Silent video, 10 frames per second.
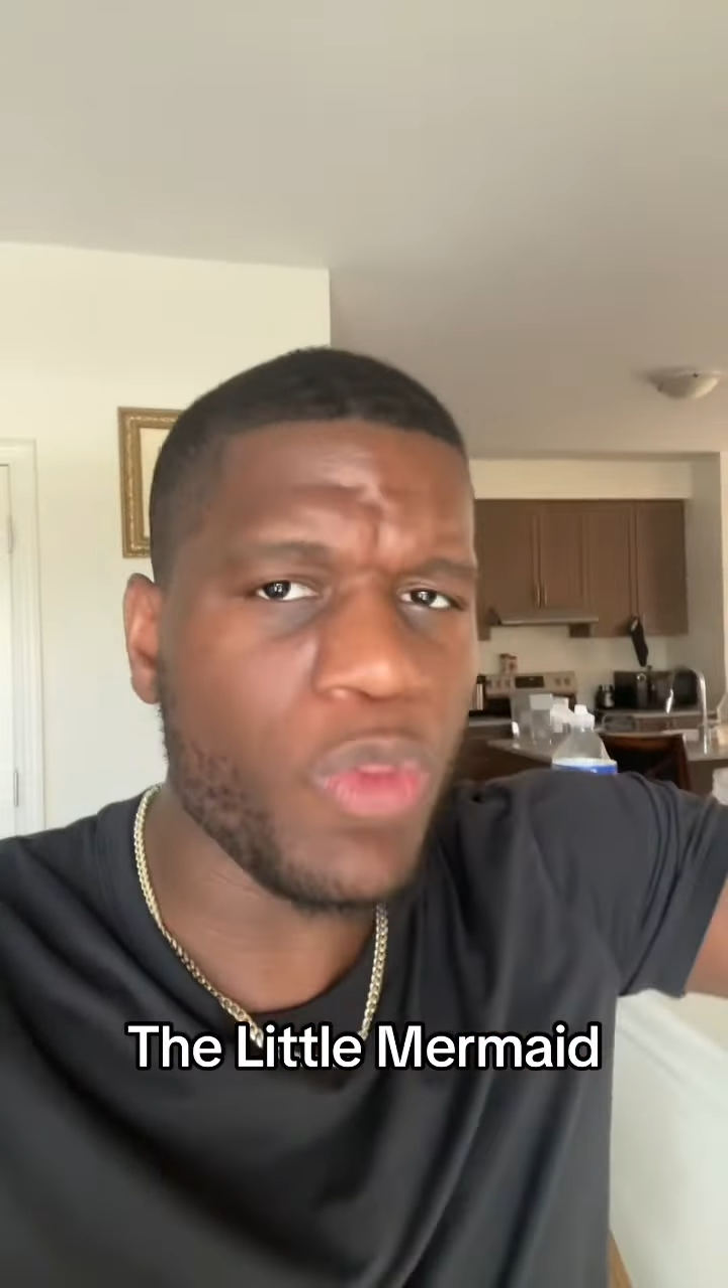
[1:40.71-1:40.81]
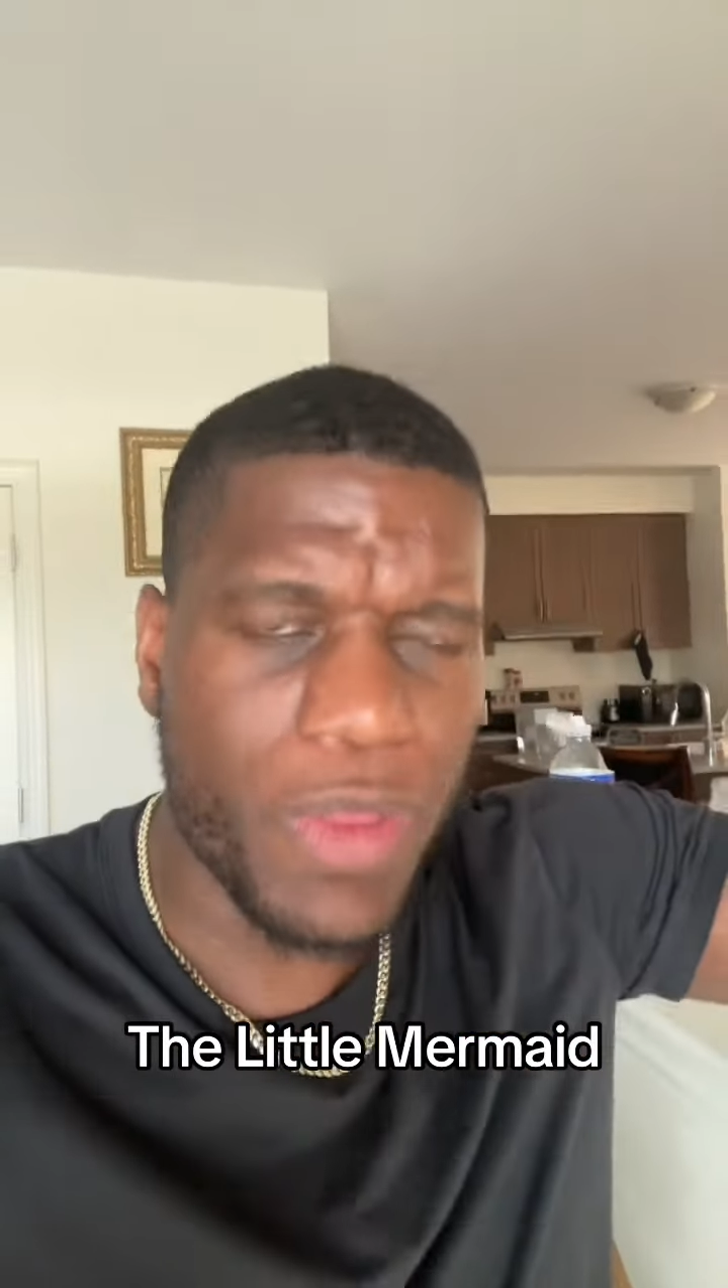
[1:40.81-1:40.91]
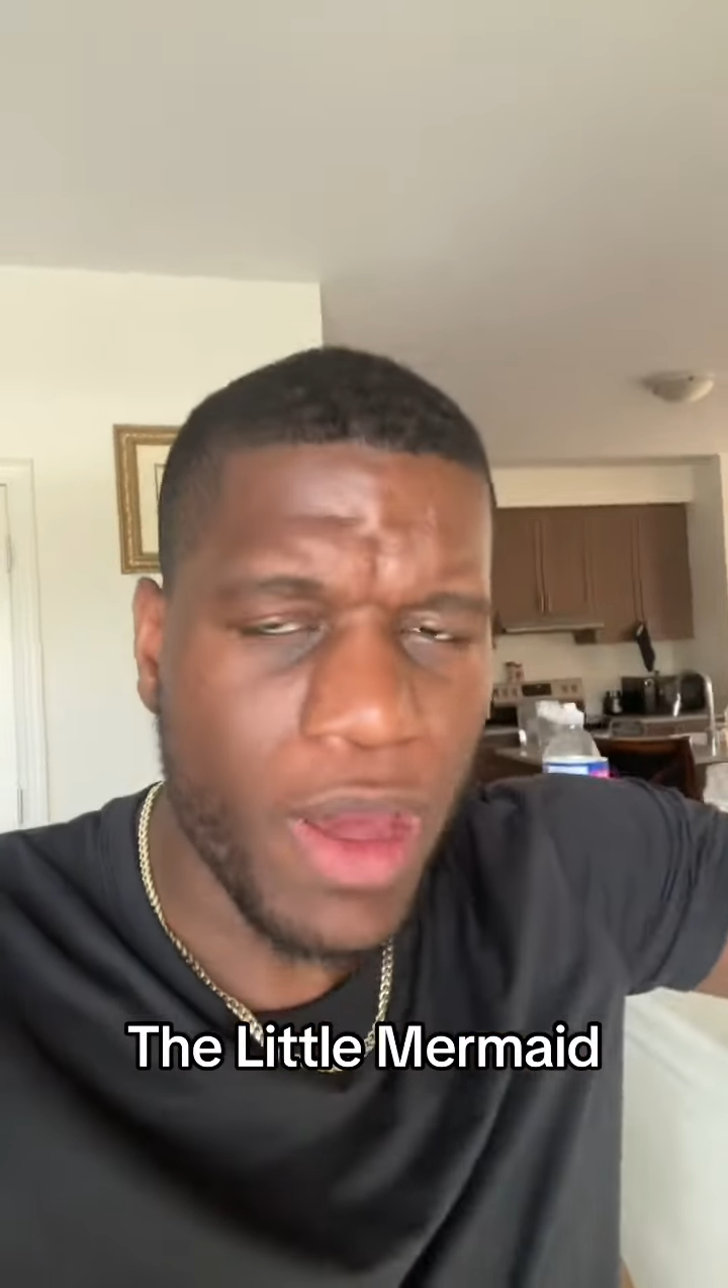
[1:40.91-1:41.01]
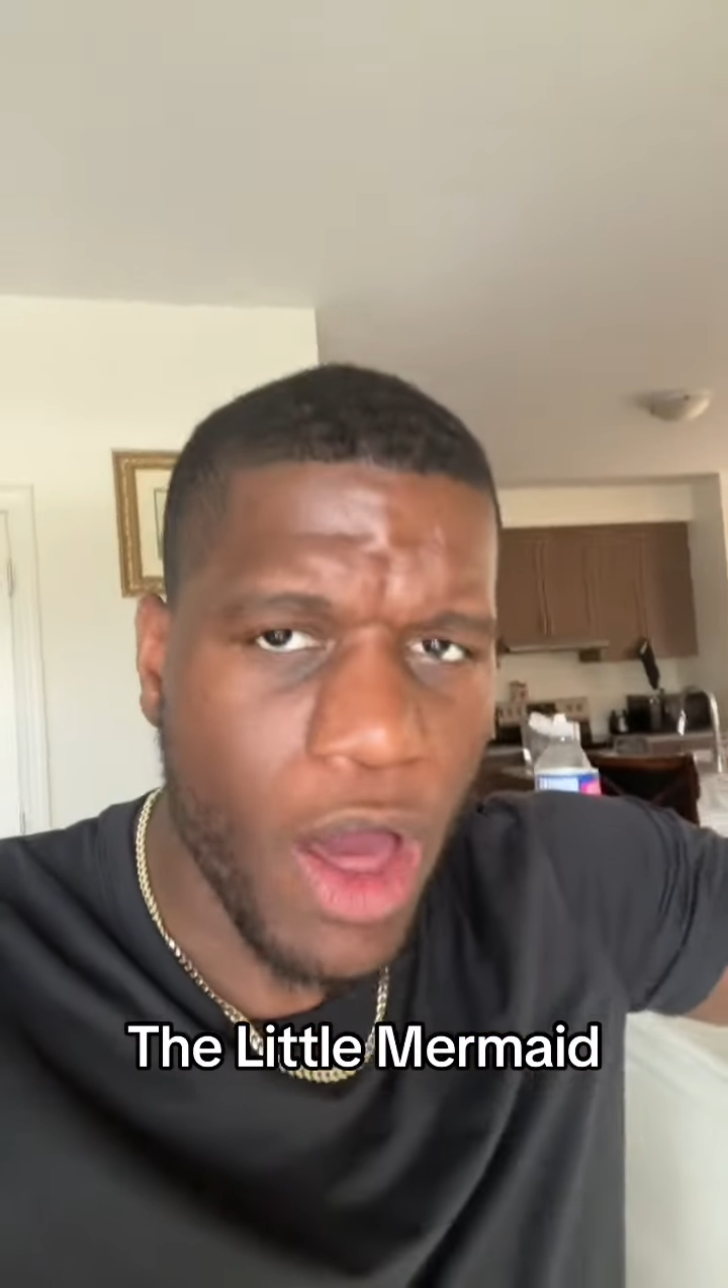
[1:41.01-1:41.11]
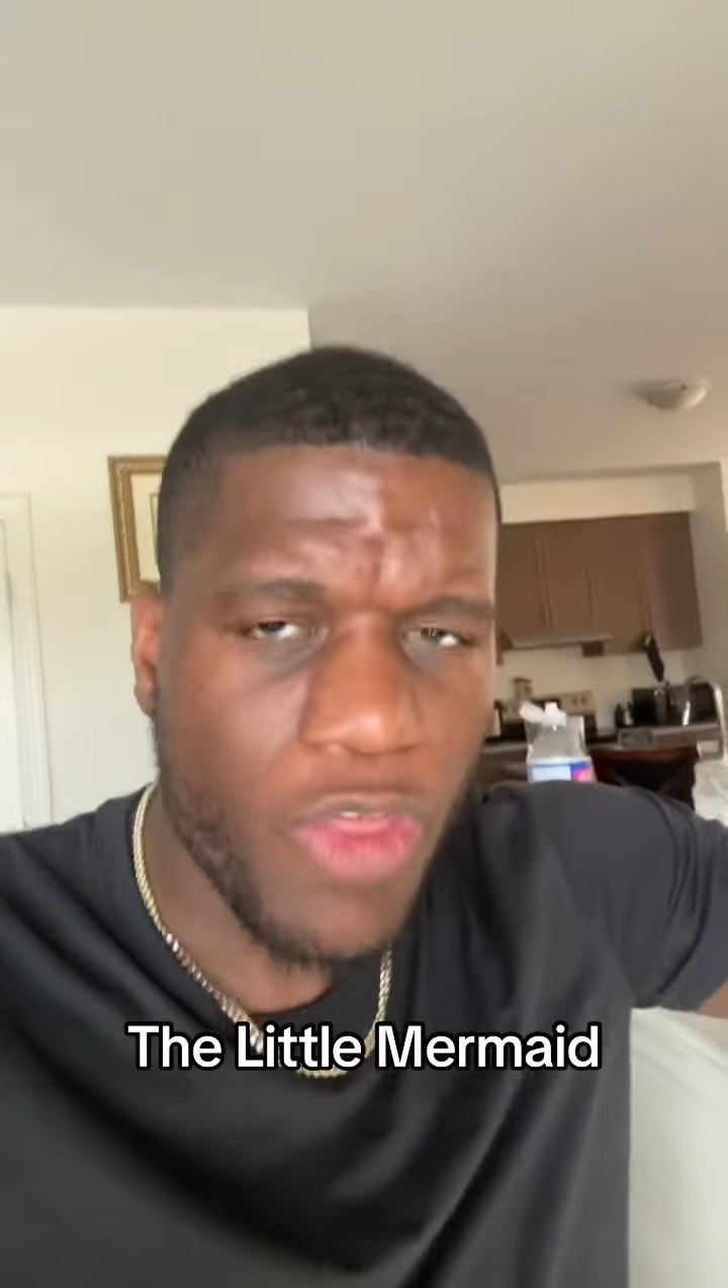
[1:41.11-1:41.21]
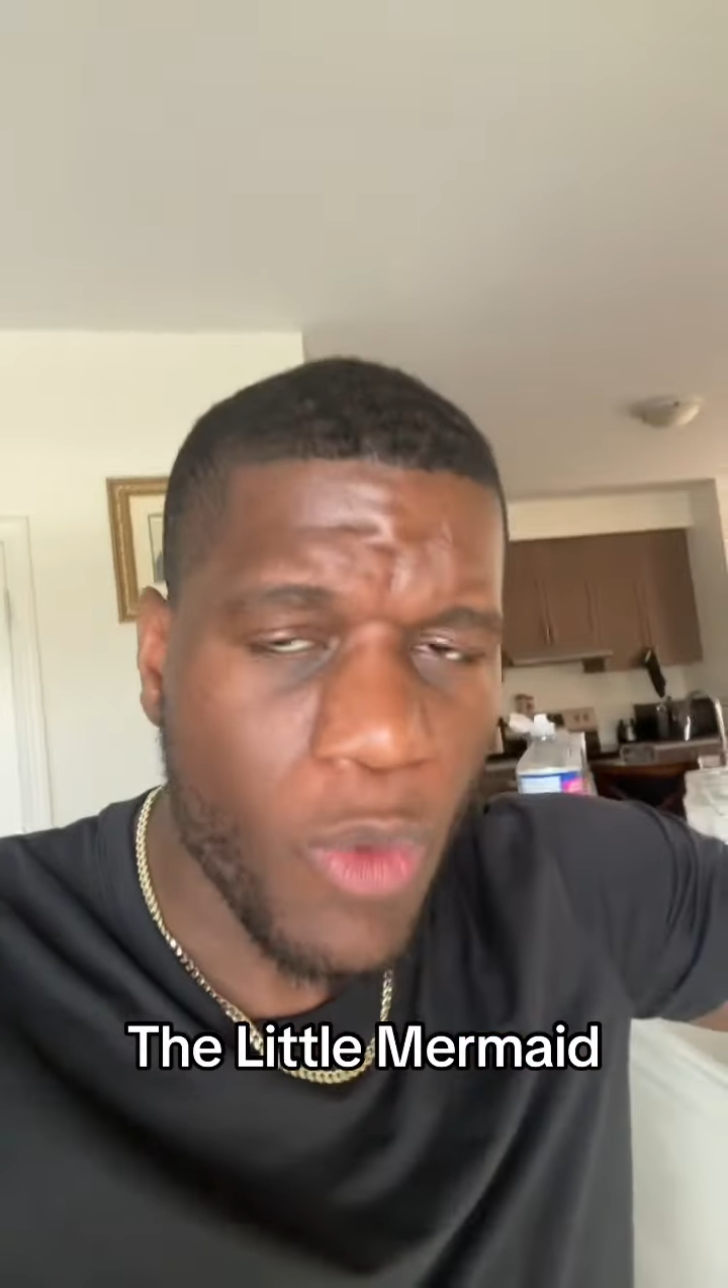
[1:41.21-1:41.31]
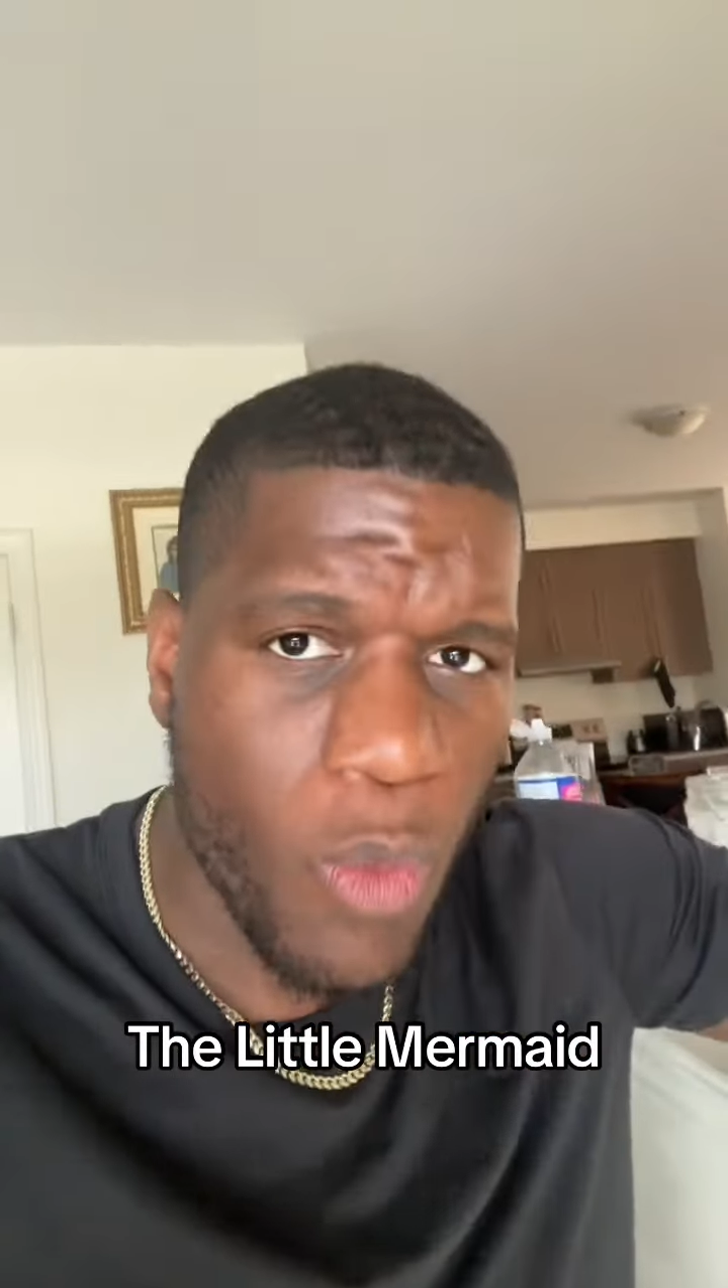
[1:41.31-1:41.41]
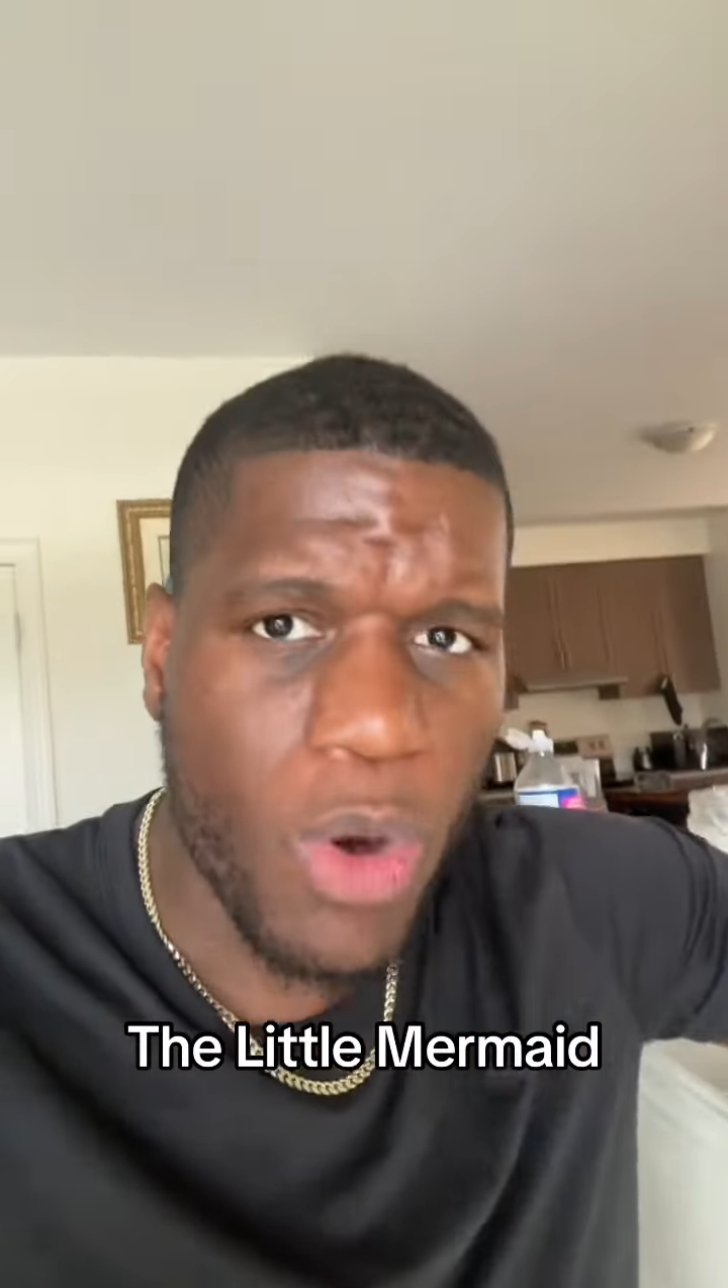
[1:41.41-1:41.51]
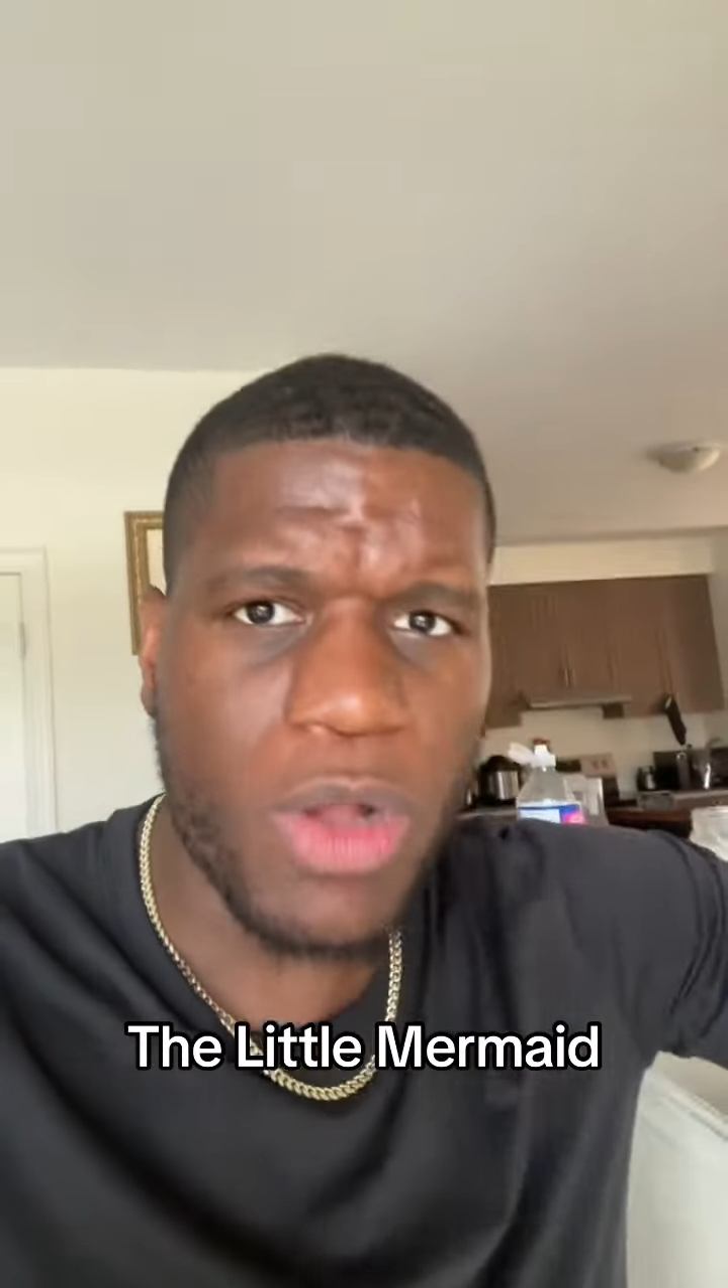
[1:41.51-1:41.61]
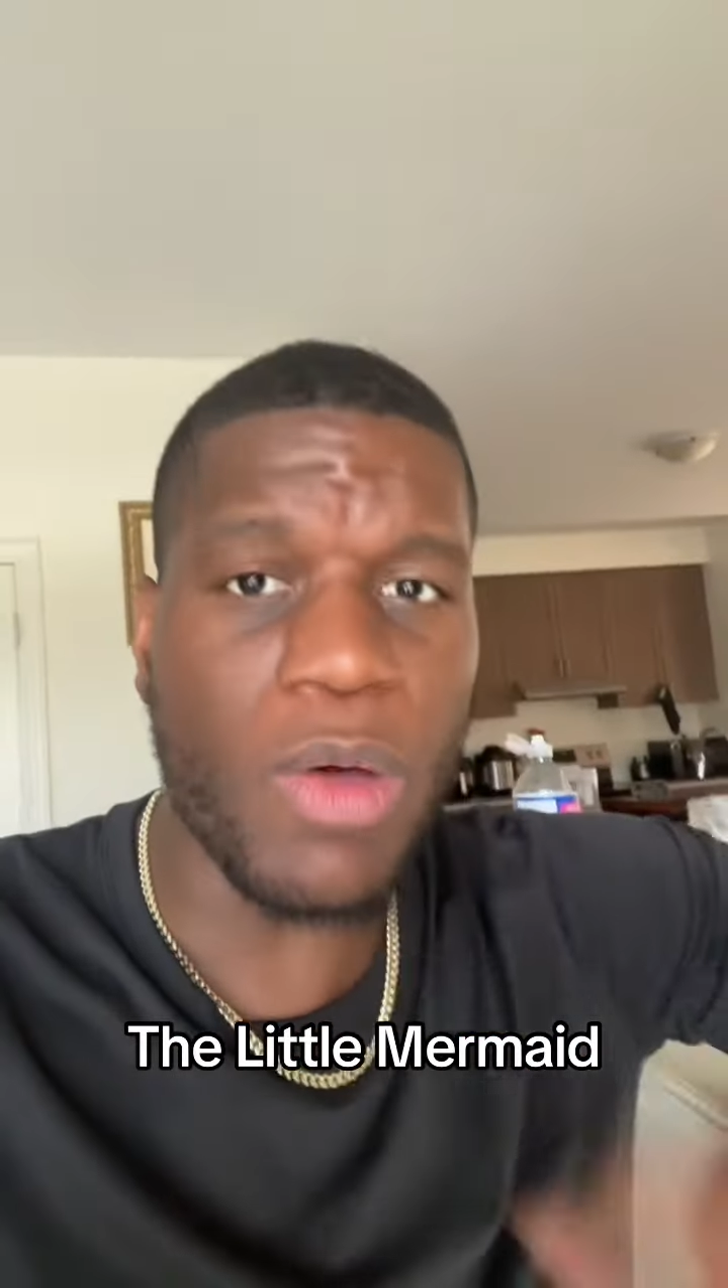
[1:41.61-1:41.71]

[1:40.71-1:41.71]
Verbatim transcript: the other world.